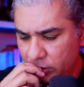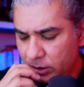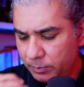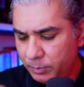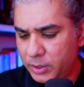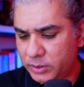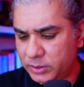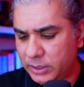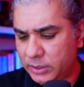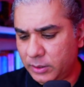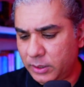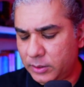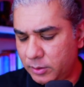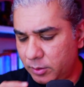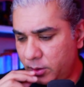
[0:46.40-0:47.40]
Because it
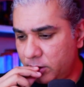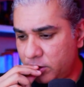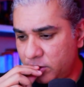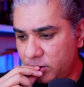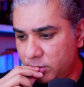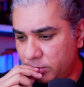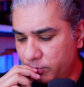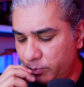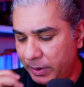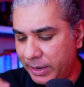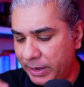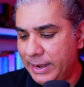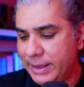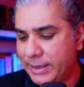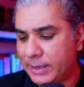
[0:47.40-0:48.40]
it it
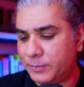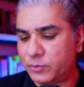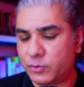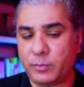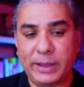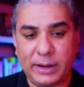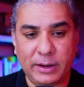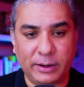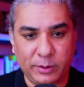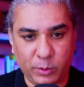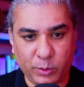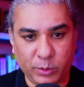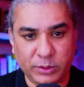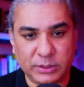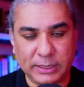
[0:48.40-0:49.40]
mainly comes from England, you
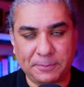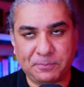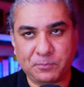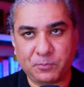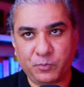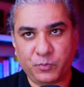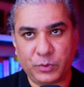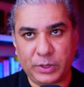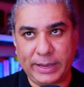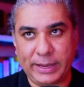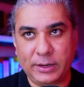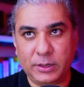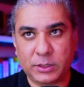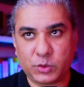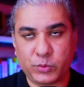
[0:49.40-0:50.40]
could say, the
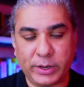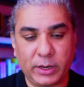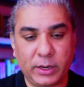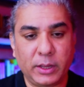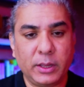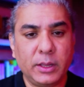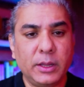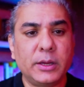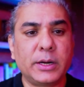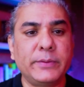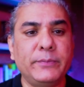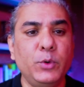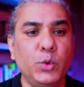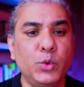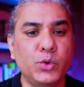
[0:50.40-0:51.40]
Industrial
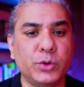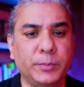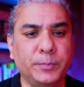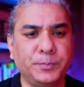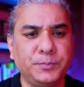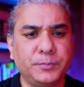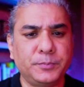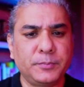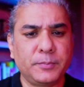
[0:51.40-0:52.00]
Revolution.